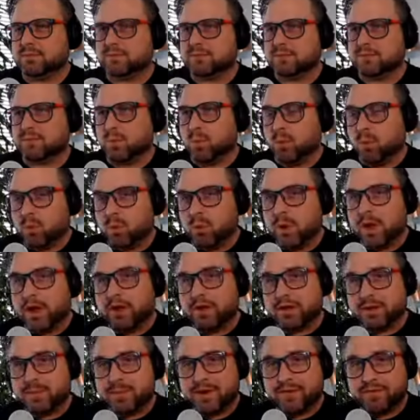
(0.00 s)

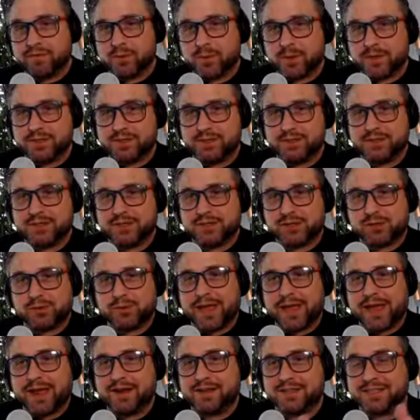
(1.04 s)
Welcome everyone to Sysco
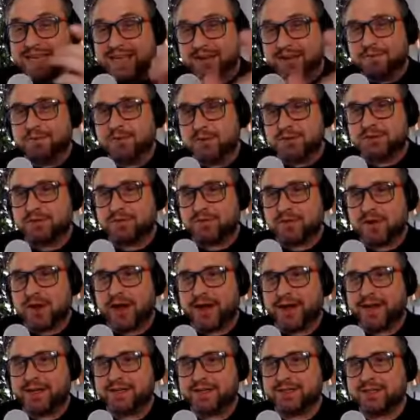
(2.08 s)
Canada's Influencer
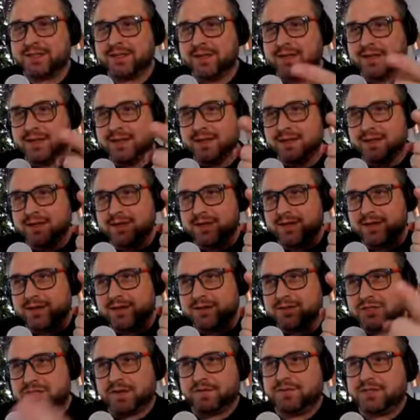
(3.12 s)
Fridays.
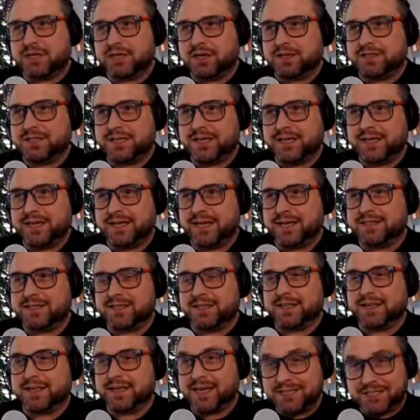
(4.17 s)
Chef Jesse is
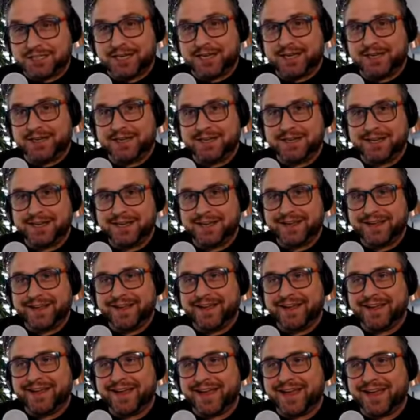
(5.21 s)
in the kitchen,
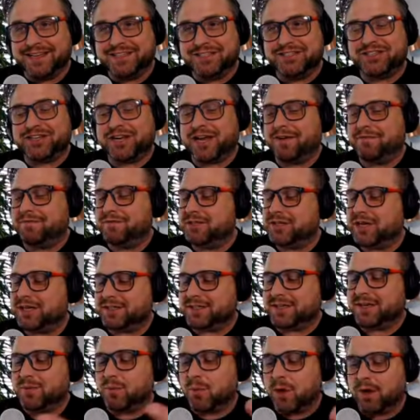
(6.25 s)
and Chef
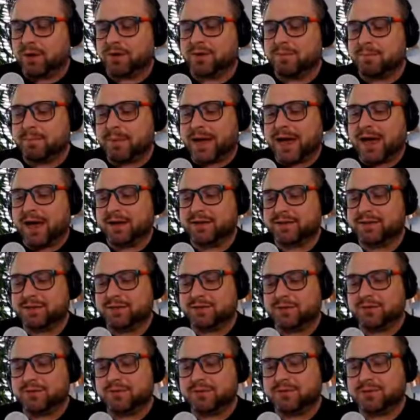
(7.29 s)
Jesse, welcome back
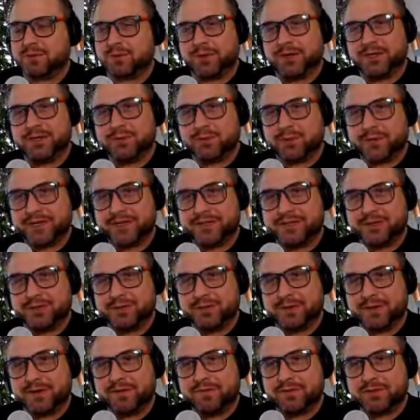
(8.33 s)
to
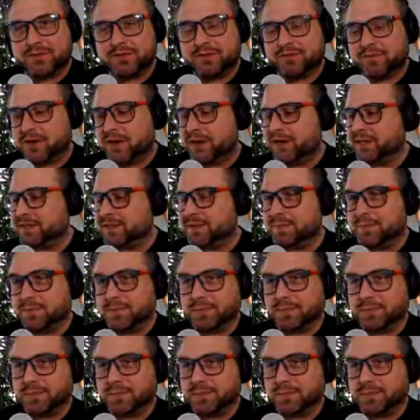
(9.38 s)
2022 Influencer Fridays.